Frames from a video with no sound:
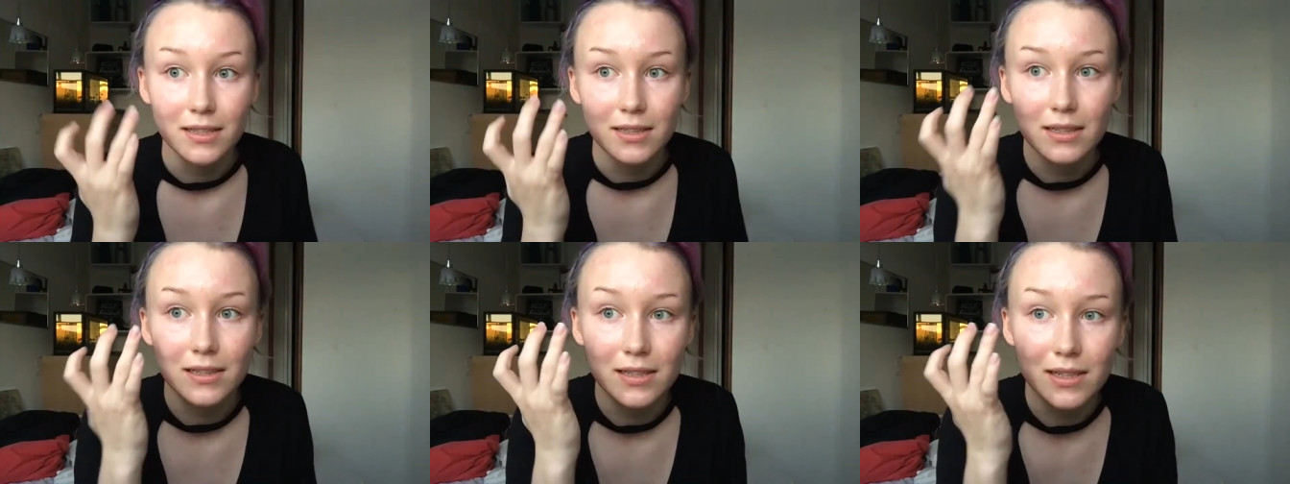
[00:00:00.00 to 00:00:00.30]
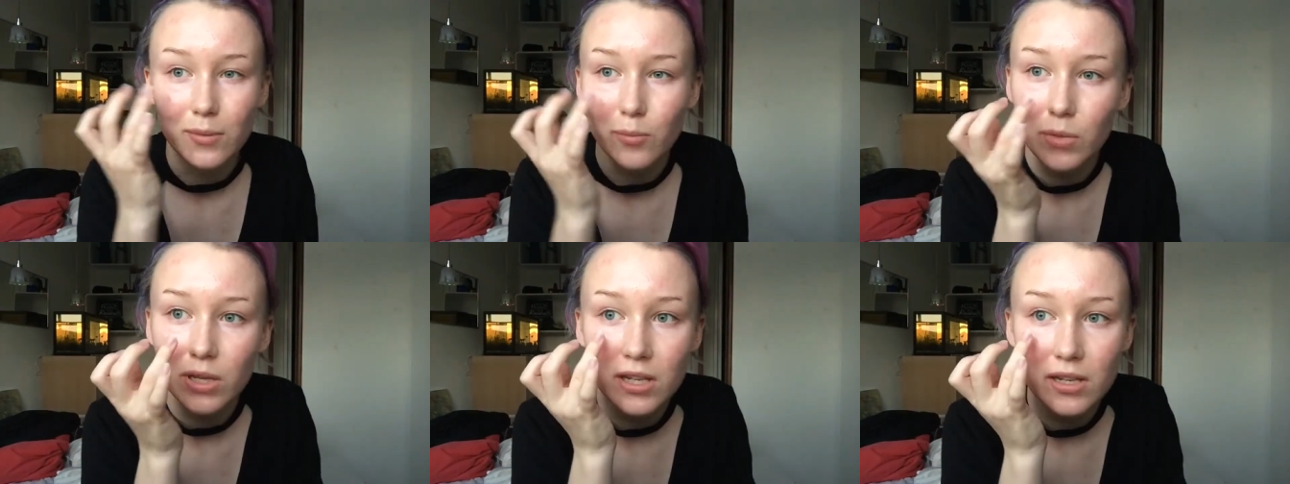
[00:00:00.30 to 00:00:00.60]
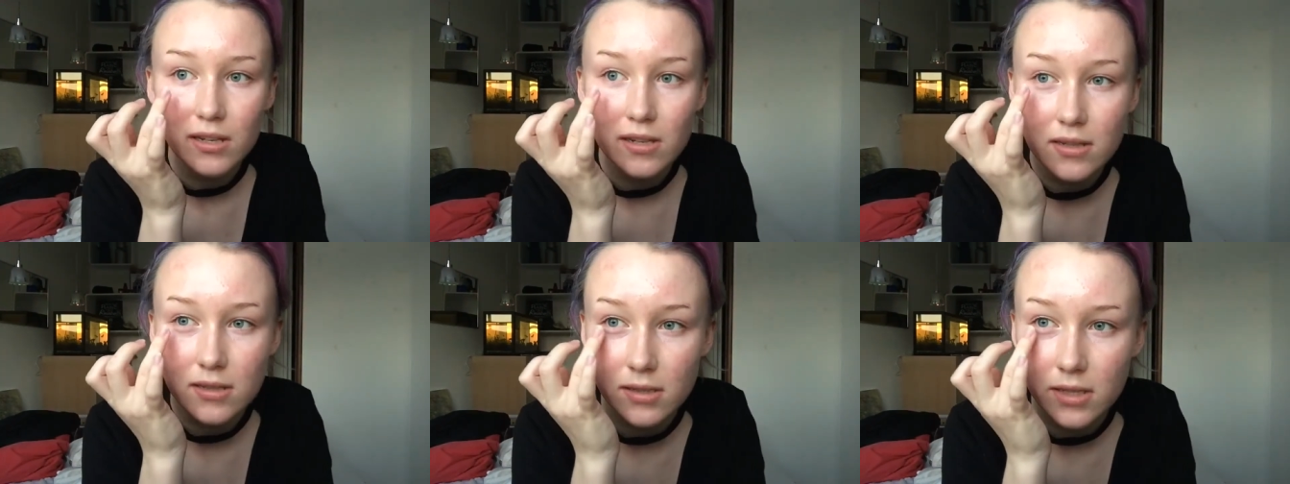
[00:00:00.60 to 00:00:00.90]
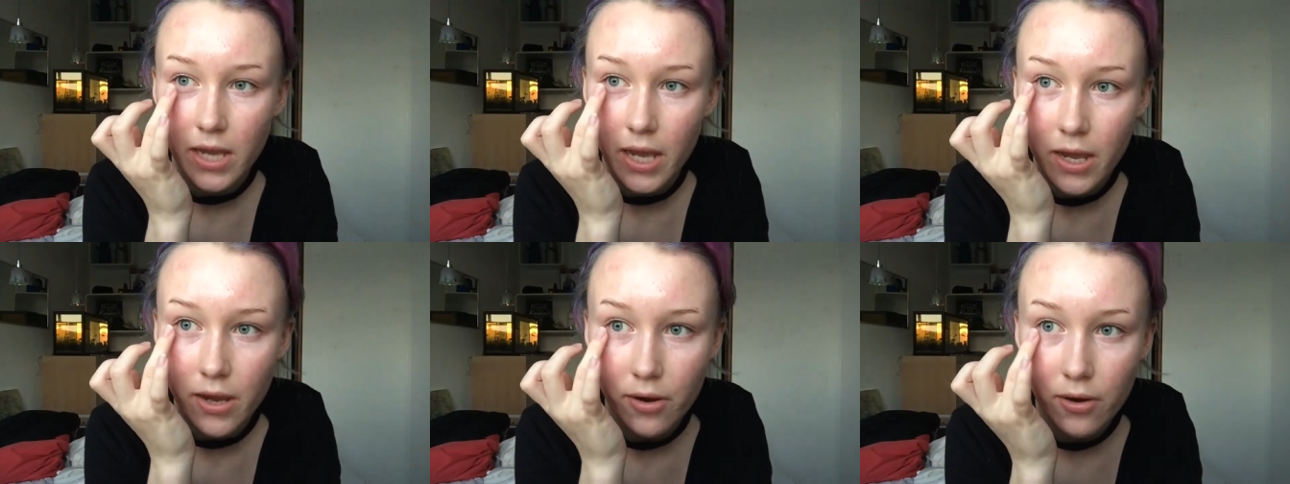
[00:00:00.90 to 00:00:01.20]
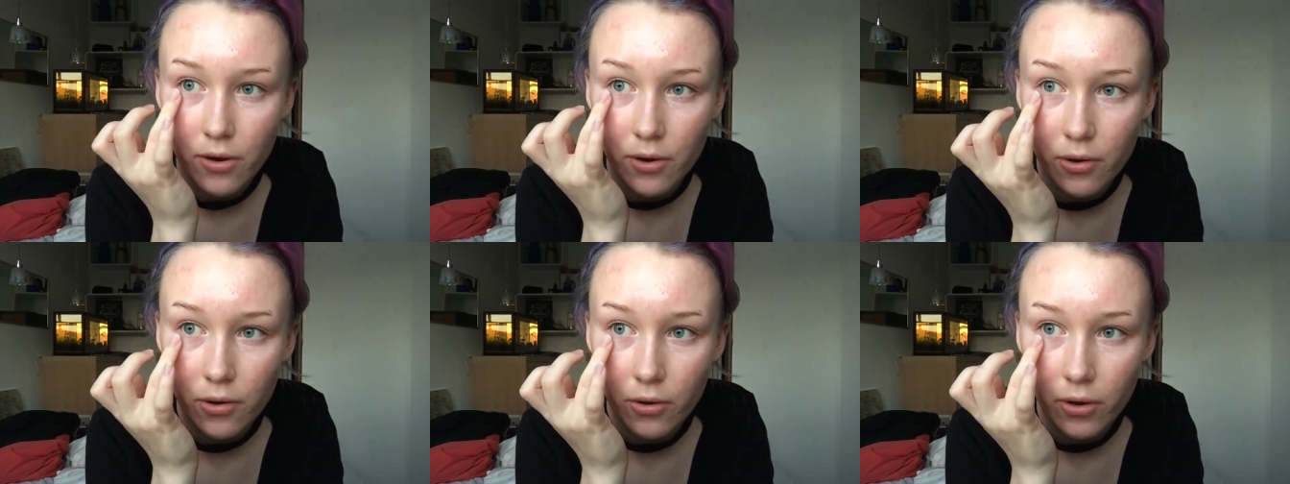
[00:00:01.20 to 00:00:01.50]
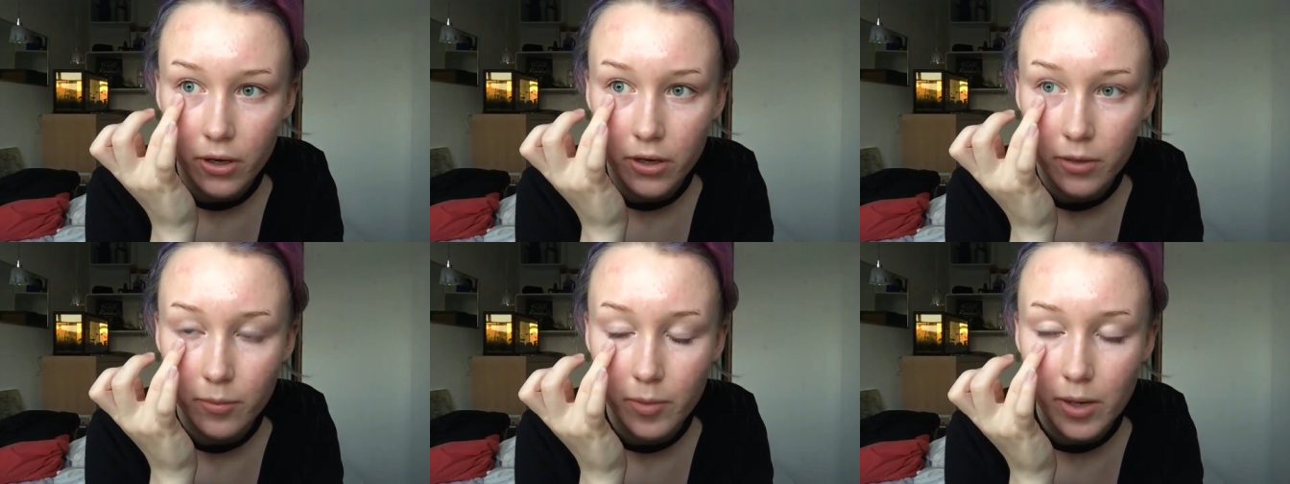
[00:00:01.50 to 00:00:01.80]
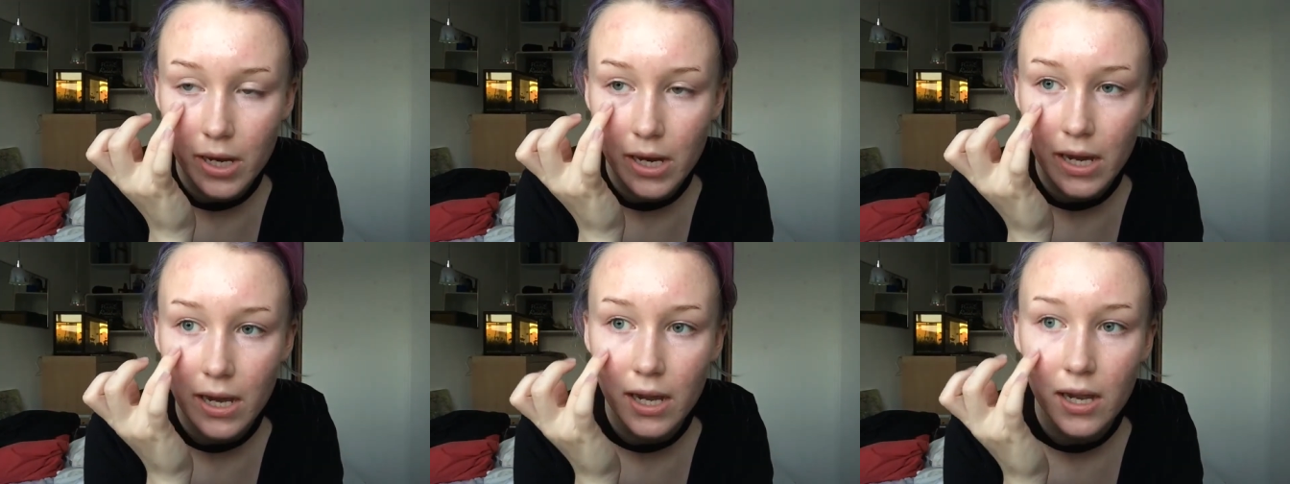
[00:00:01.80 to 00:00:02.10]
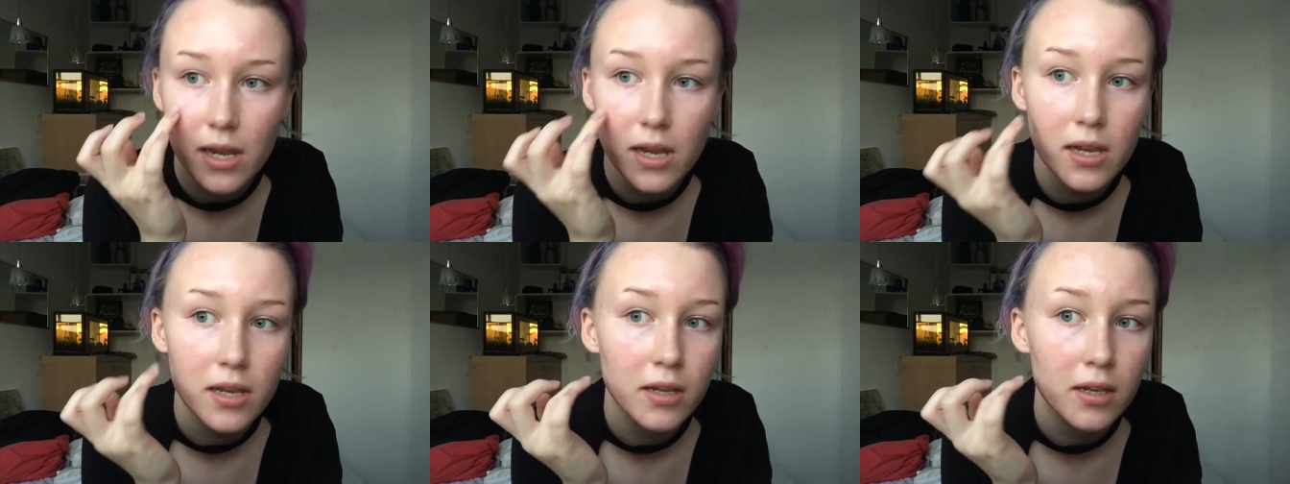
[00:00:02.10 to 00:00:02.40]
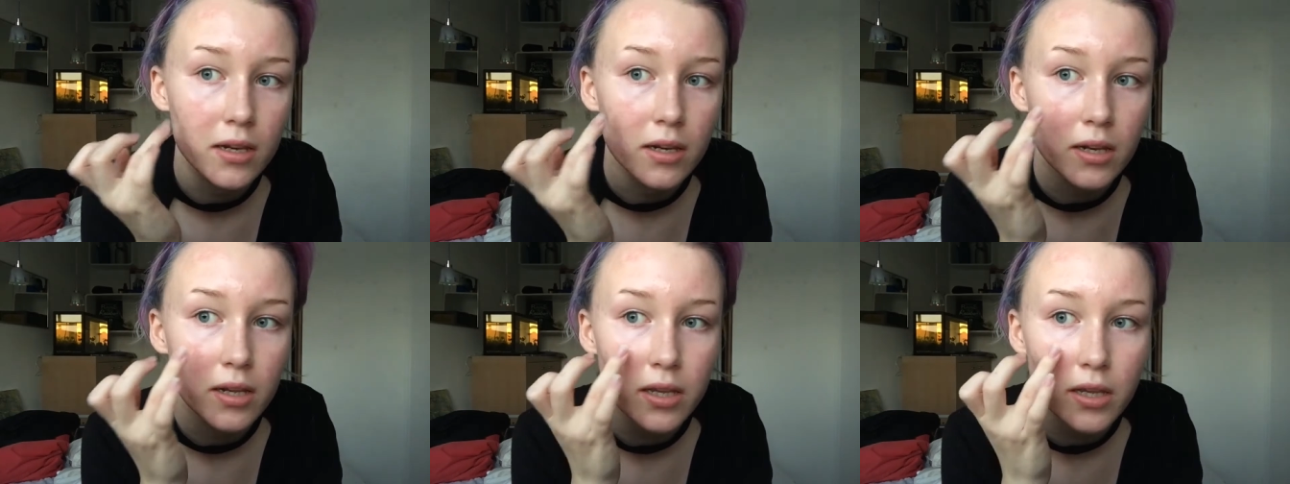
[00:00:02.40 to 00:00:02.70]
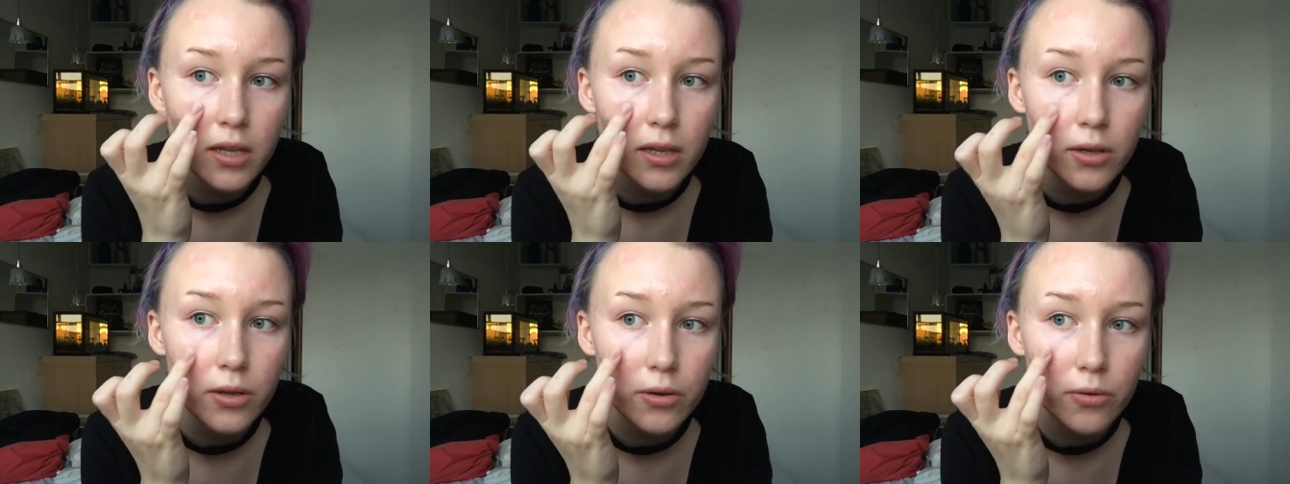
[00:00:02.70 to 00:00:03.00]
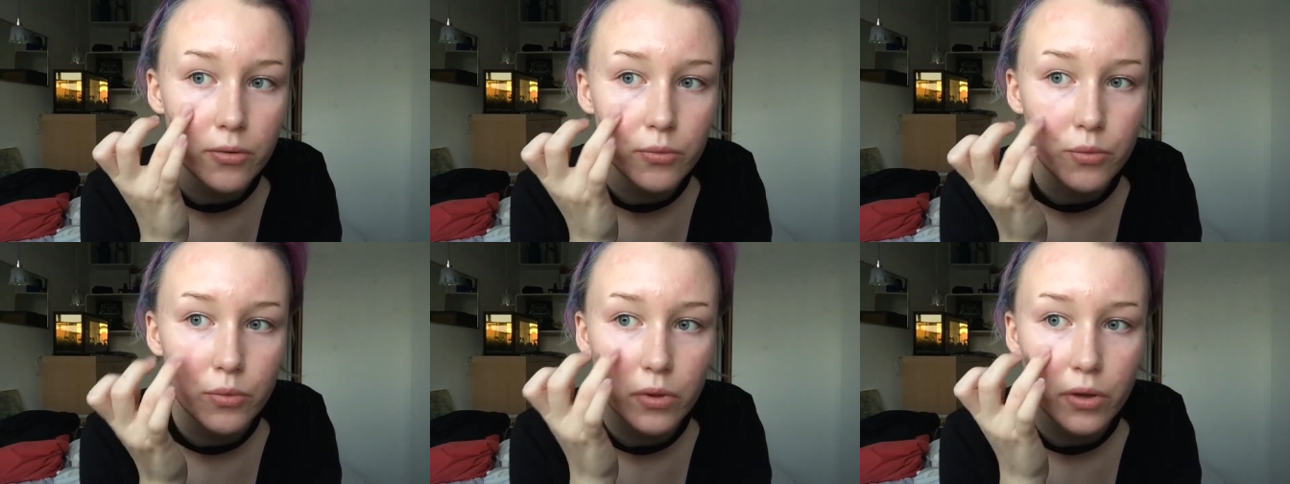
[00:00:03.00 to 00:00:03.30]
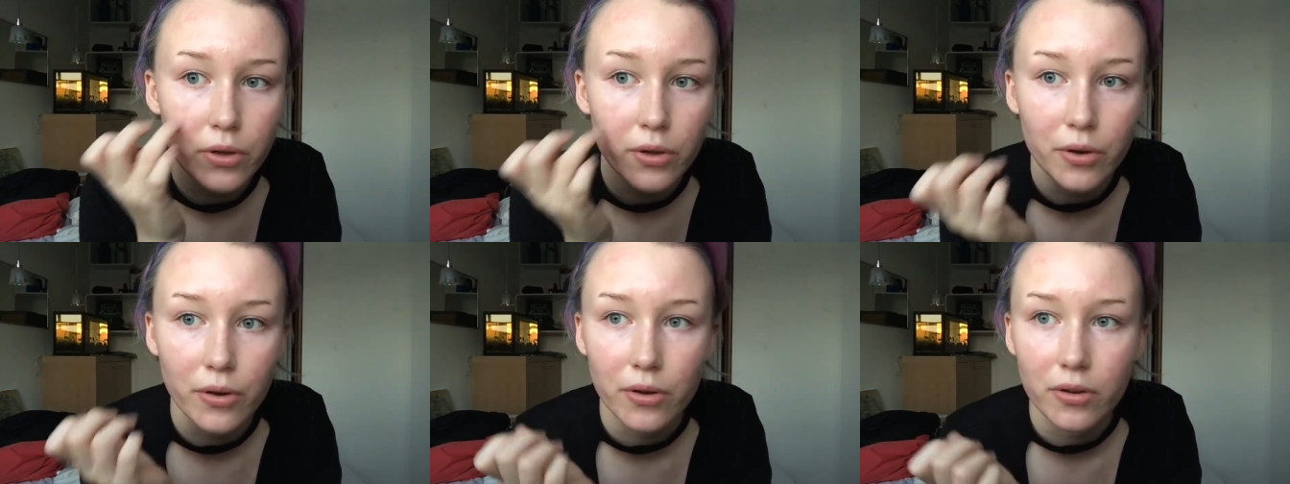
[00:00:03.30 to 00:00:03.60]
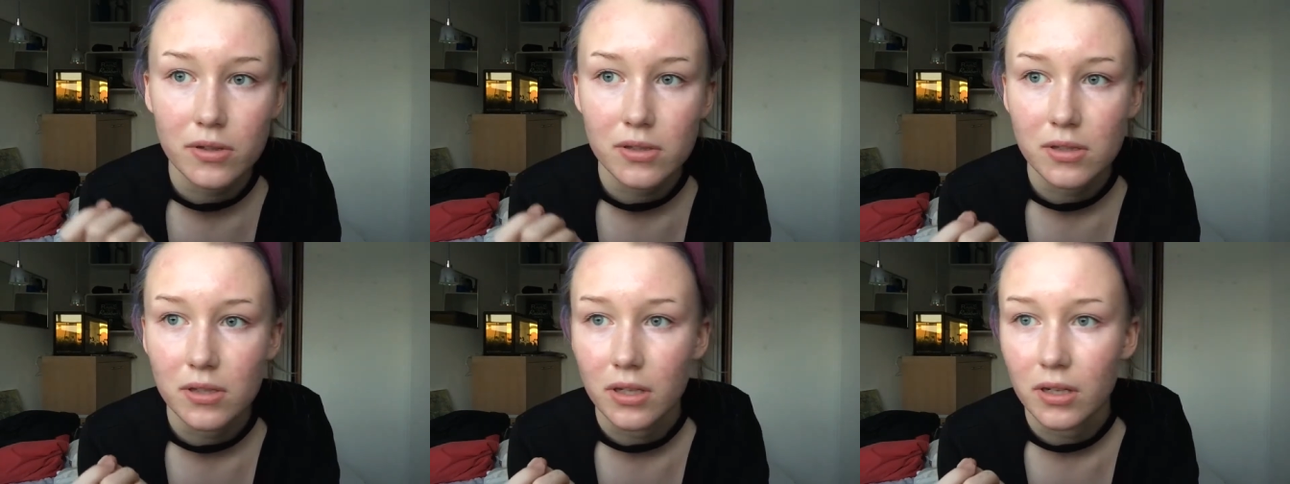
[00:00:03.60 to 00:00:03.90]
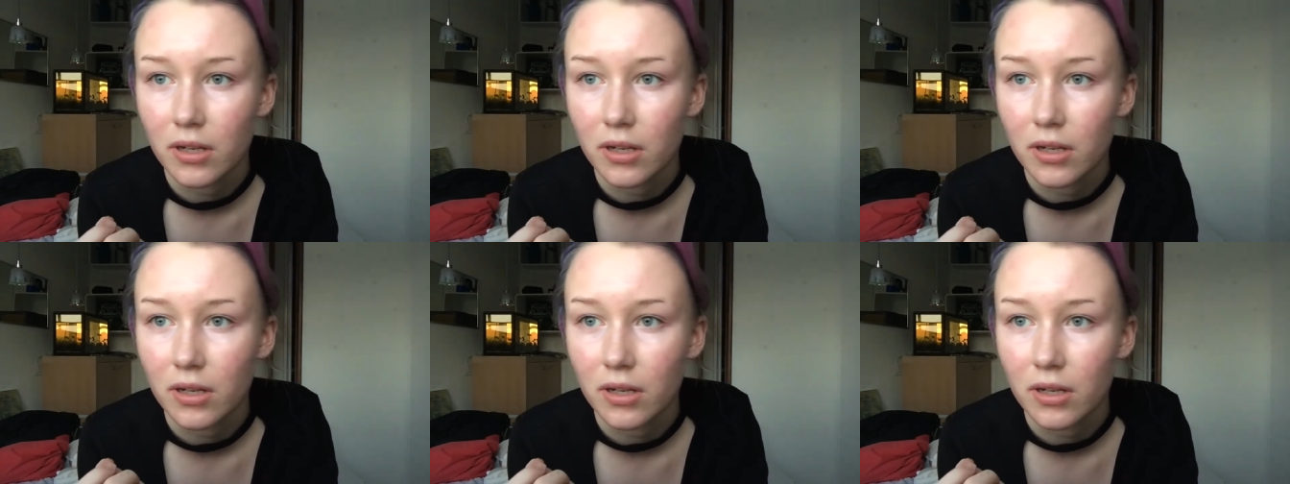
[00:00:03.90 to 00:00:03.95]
little like mini tear under my eye, and here it really hurts.